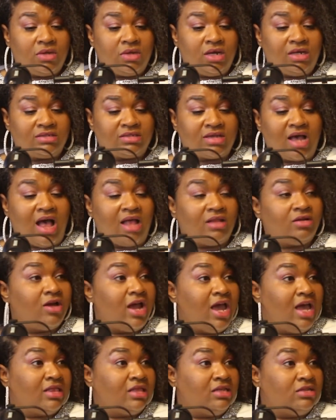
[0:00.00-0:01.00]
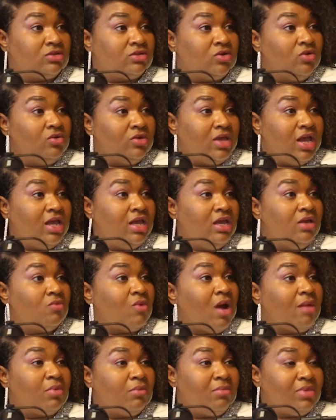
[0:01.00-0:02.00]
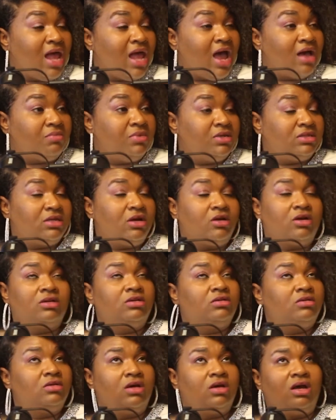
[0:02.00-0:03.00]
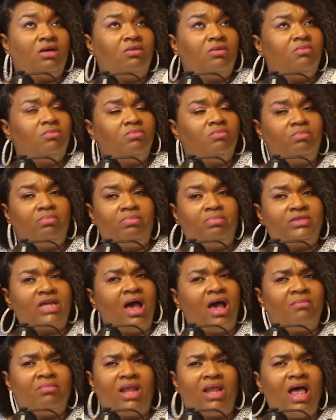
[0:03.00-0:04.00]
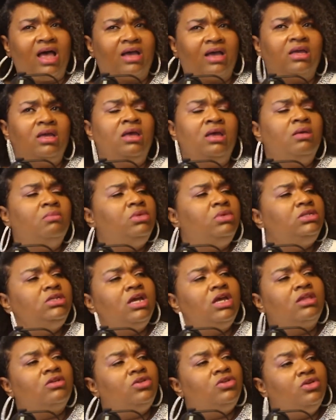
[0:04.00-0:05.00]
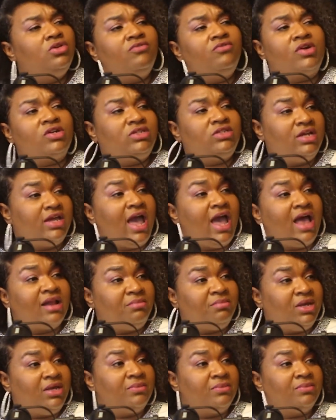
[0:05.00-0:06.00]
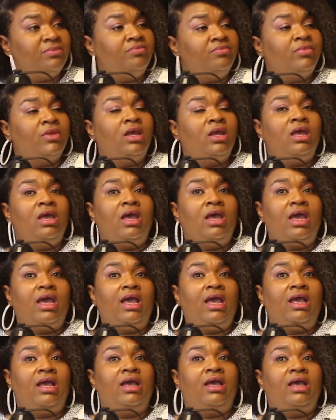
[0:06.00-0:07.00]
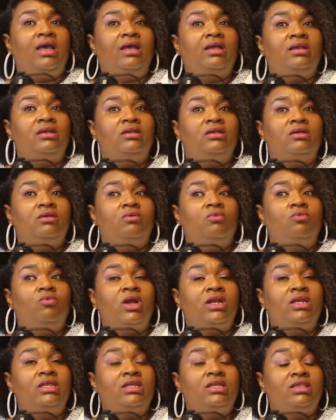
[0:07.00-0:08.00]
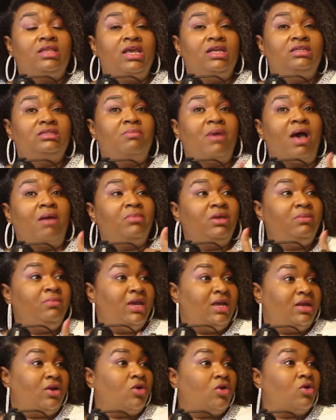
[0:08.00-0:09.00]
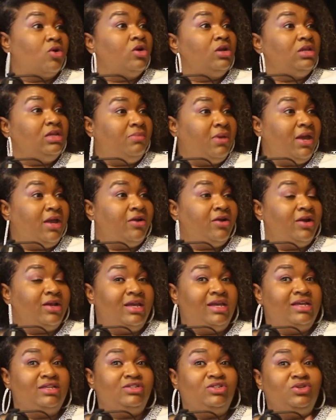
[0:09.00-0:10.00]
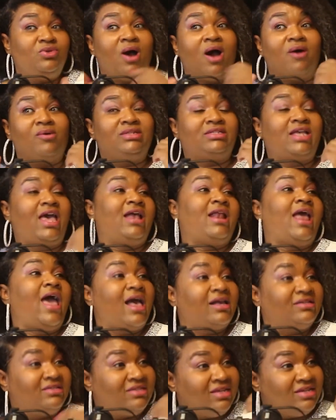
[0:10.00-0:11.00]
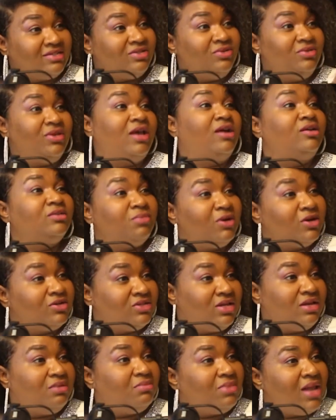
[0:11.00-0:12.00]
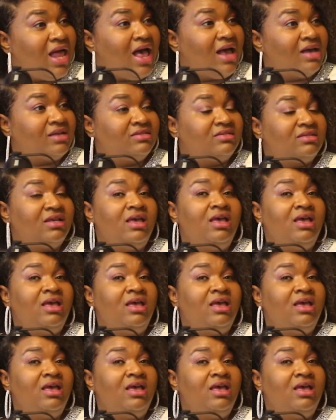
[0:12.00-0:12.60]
scholar at the school that he and Robert Block Tom Block put together, University Academy. And one of the things about me being an early parent is you always had access to the Hellsbergs and the Blocks.